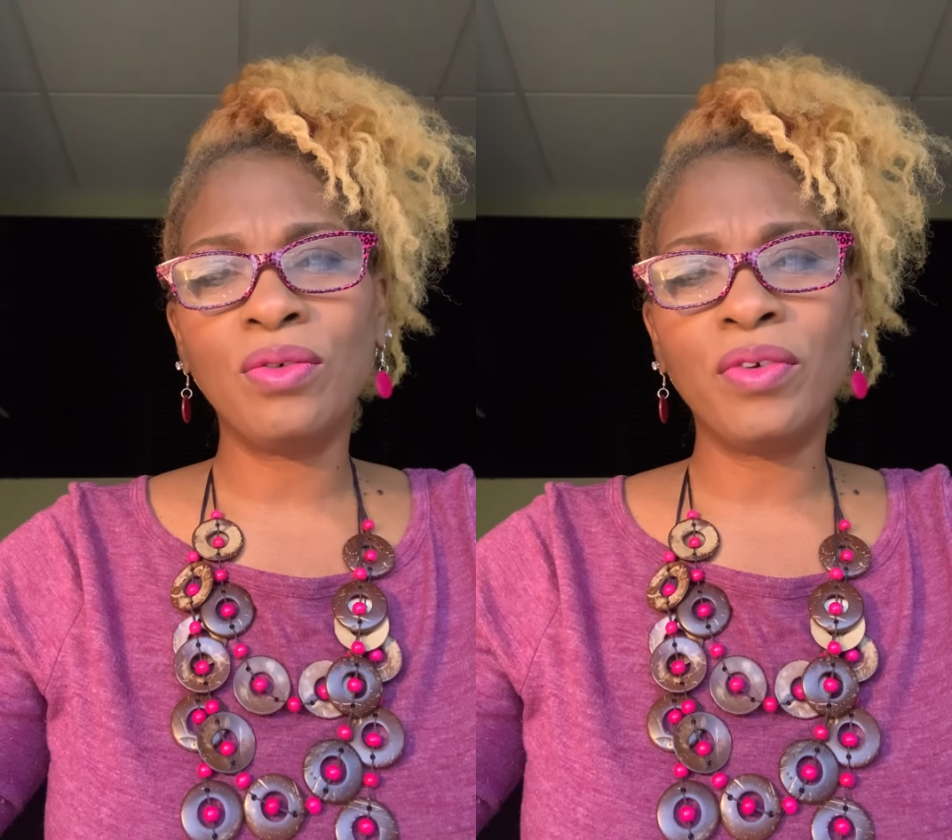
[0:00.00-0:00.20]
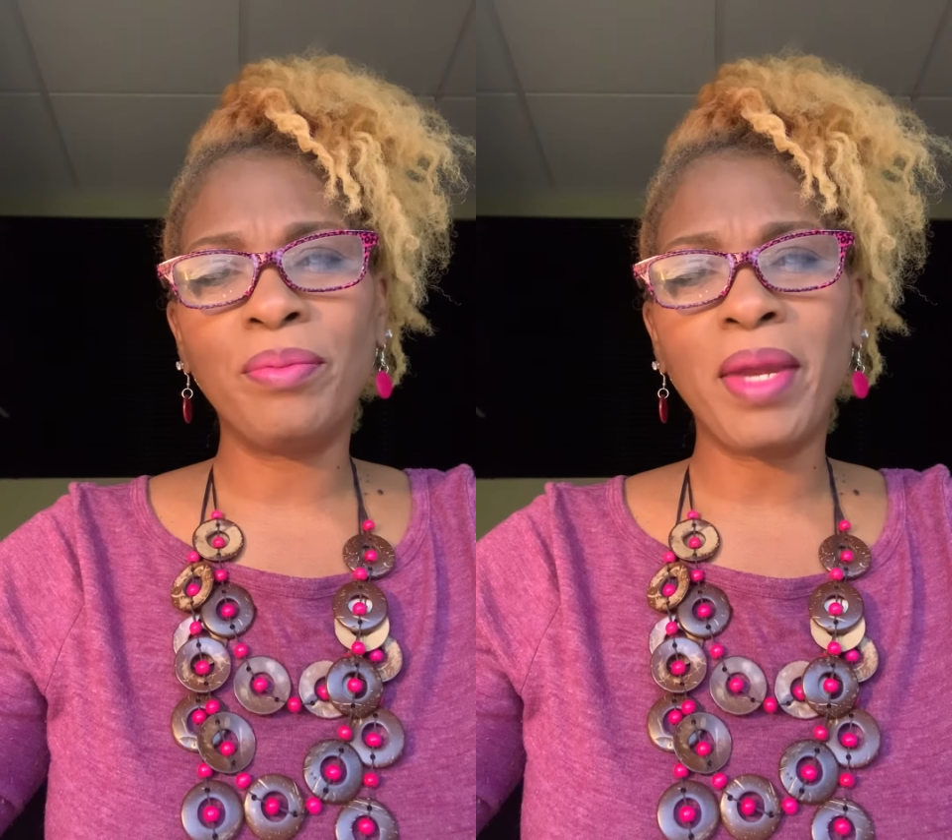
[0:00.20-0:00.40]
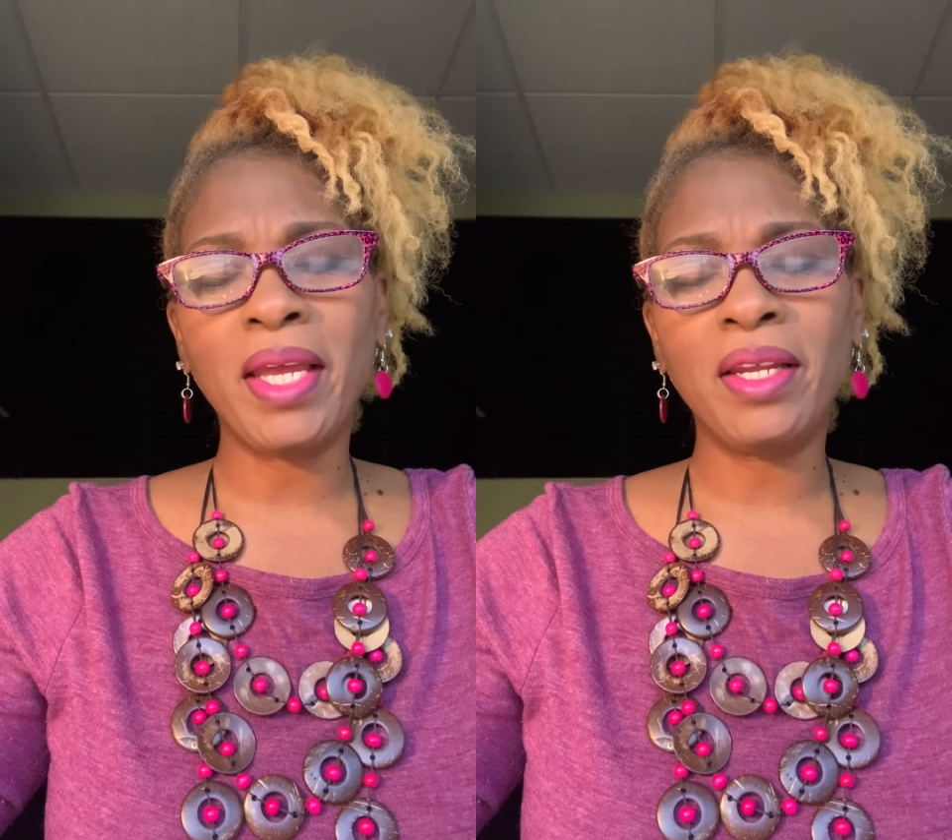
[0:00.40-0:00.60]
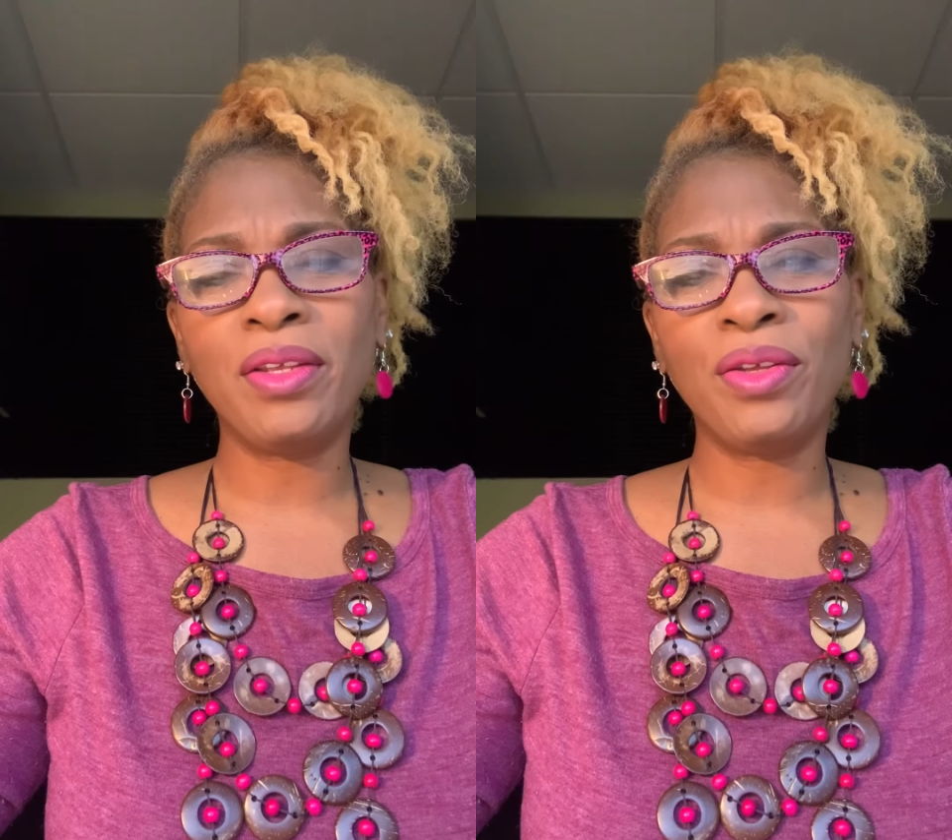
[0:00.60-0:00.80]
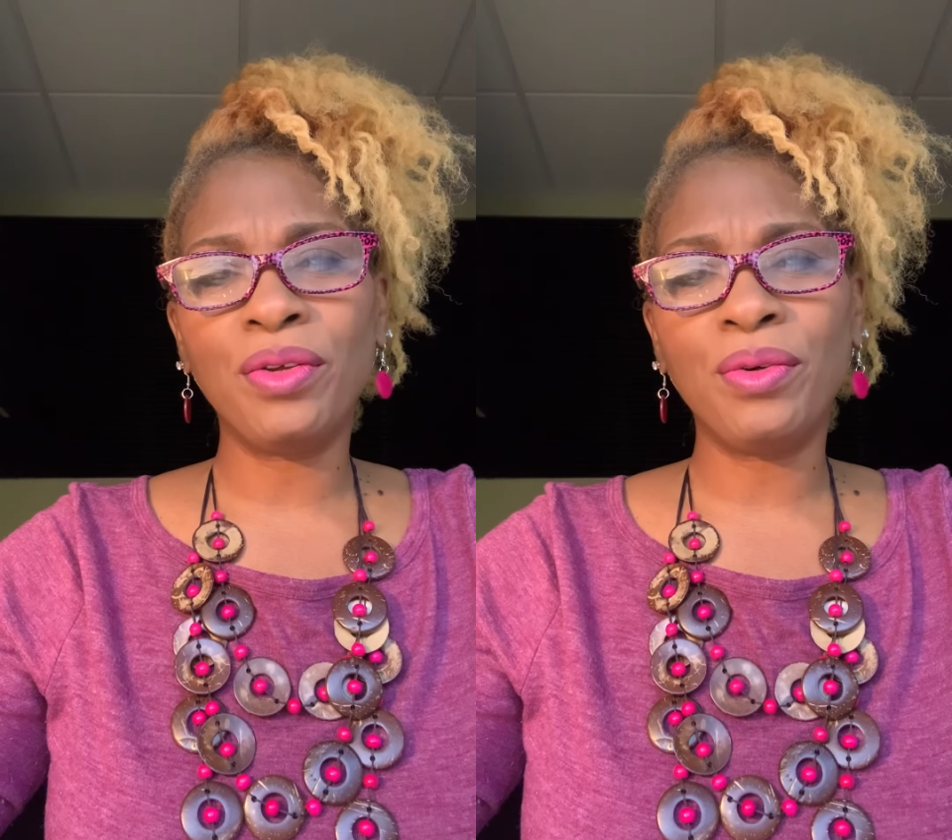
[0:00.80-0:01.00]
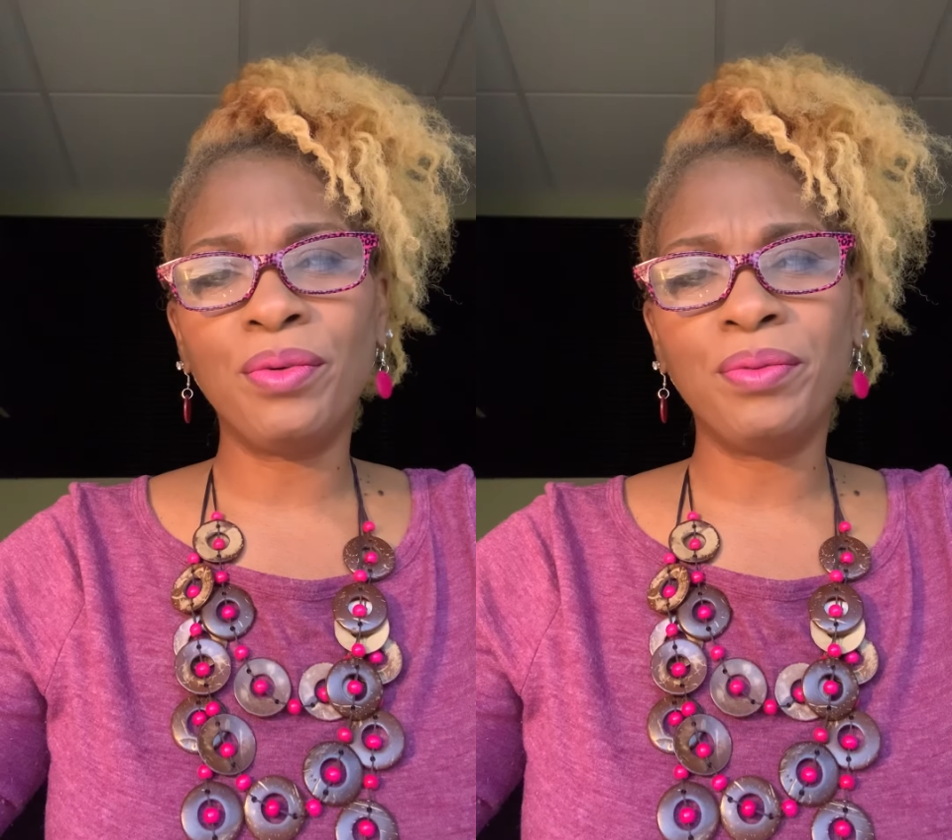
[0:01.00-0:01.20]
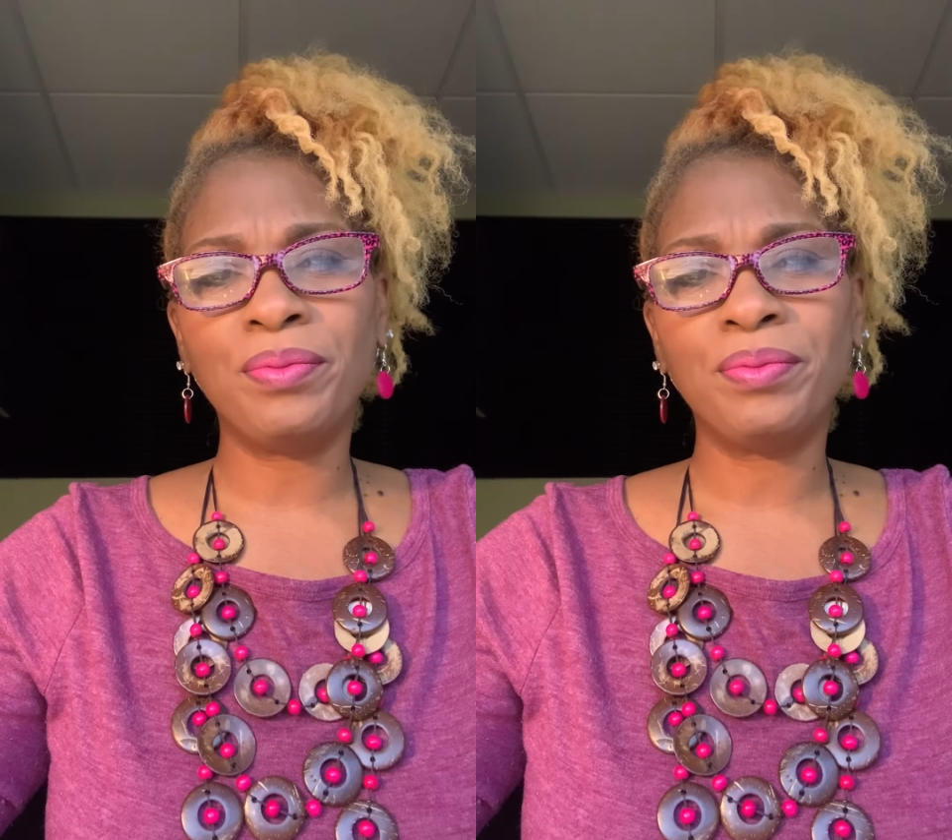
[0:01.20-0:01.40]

remain in you.